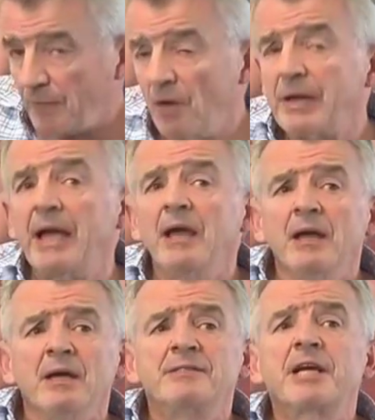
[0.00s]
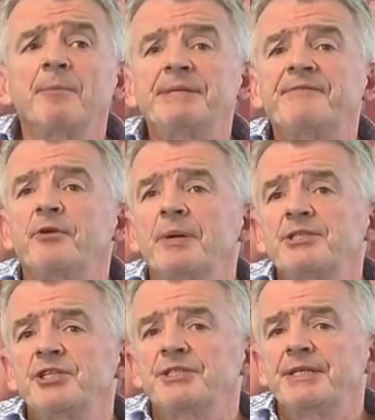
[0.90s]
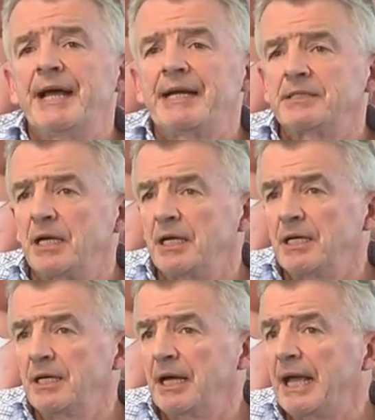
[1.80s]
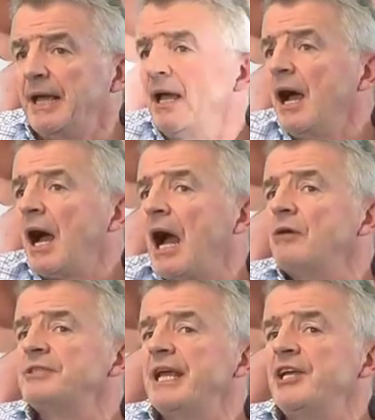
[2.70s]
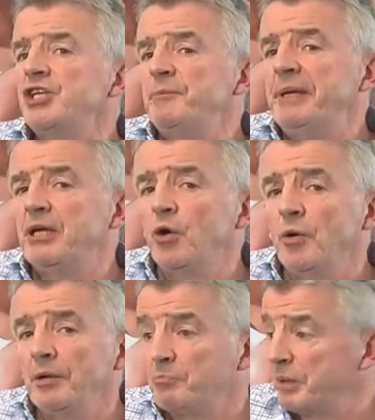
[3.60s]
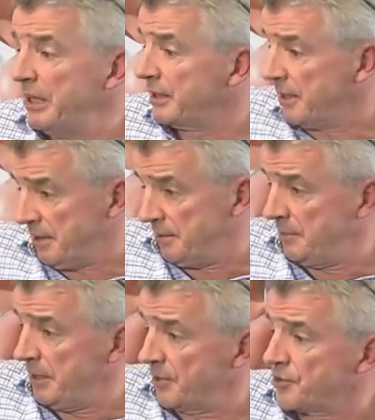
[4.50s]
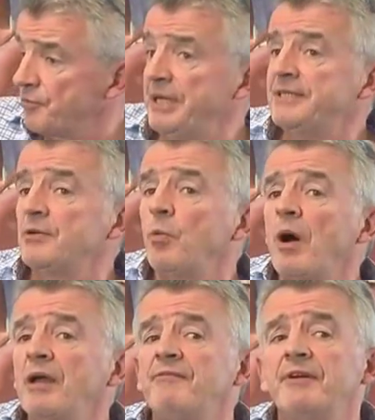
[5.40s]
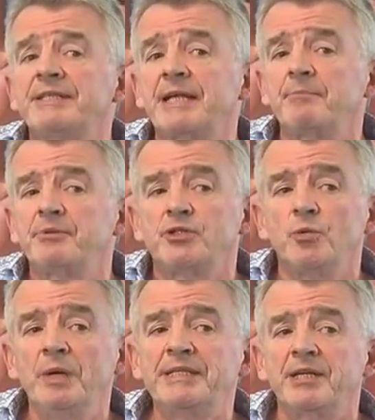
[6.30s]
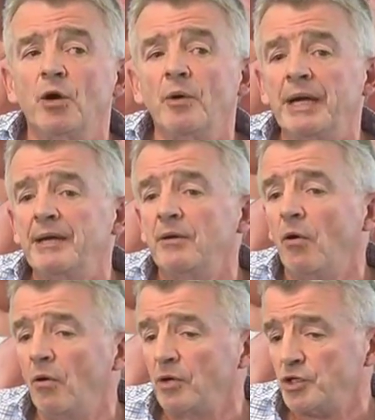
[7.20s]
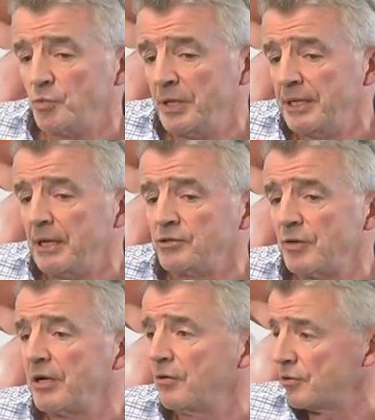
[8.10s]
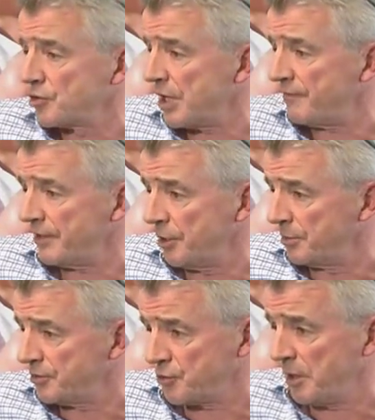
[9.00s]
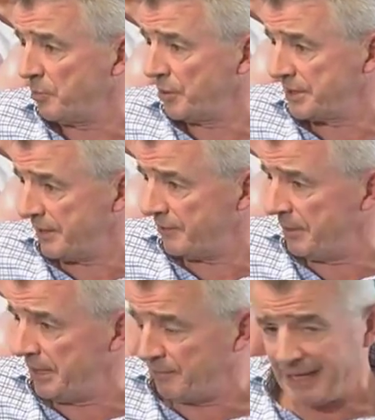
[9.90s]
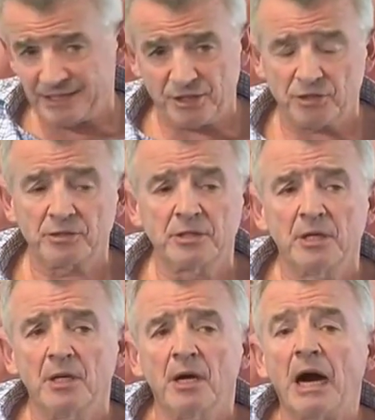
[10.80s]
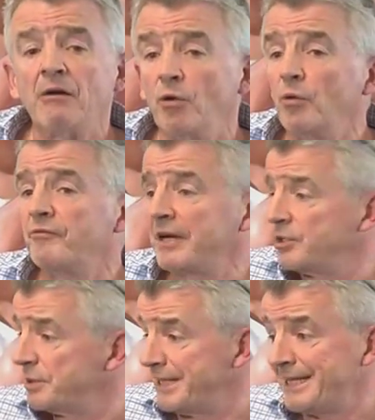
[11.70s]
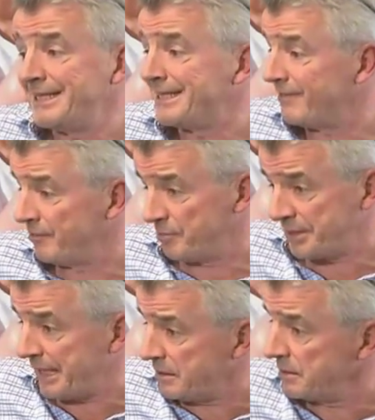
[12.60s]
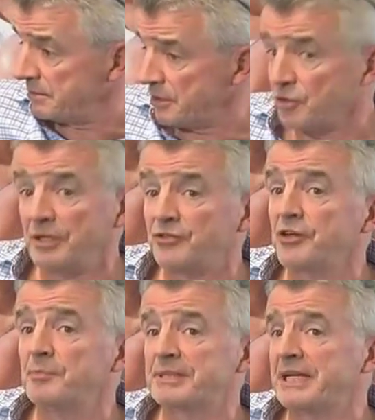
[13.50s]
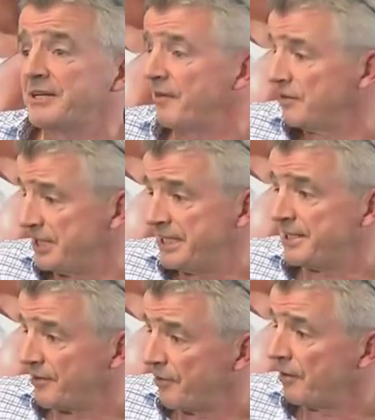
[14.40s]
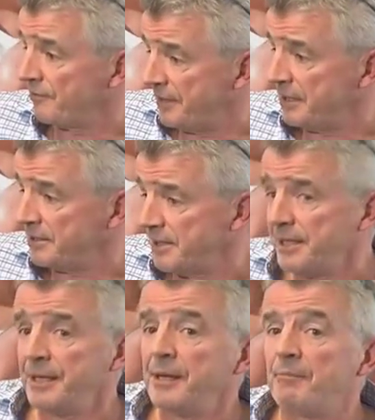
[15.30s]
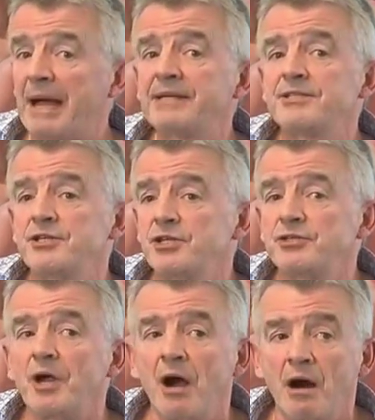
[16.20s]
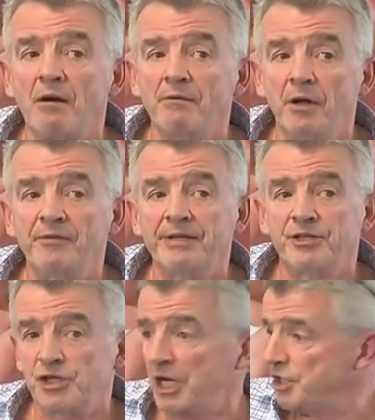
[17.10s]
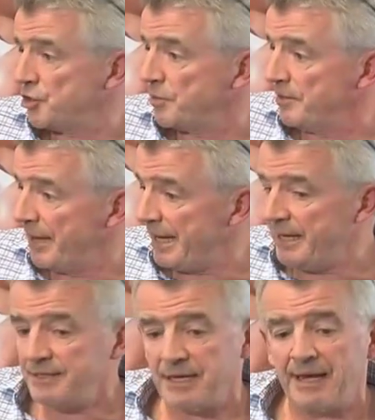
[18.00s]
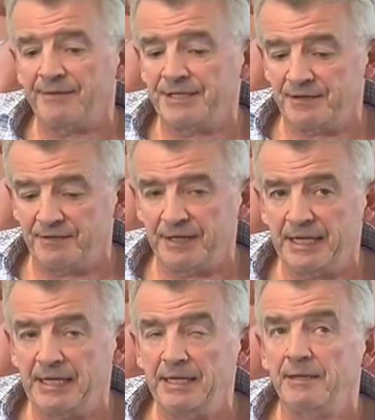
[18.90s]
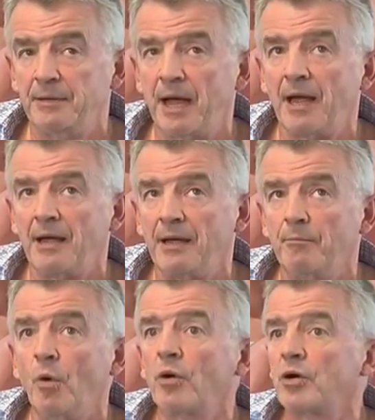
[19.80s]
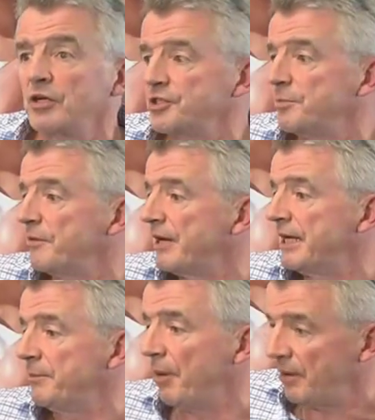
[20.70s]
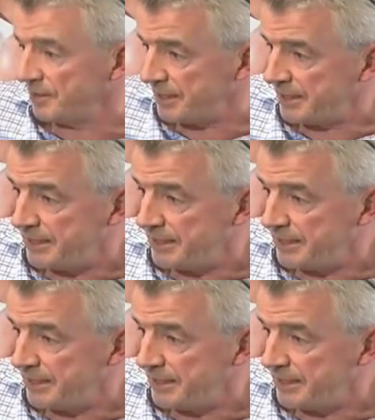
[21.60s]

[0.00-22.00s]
Okay, there's a couple of different questions in that. Uh, How's AGB going brilliantly? I mean, there's a reason why, for example, two weeks ago in August, we announced record traffic numbers of 12.7 million passengers. Our load factor was 97%. There's only 3% of our seats that are not filled. Passengers are loving the changes we made and the, the uh, more customer friendly policies.